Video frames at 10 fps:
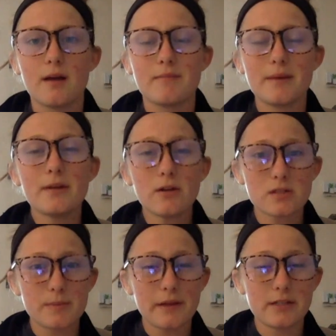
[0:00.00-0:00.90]
Maybe
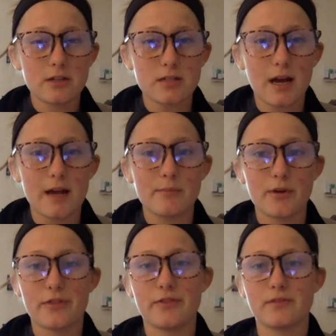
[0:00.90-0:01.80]
don't spend your time
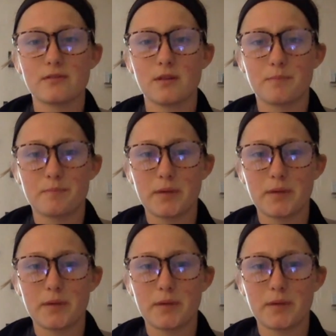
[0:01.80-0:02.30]
with the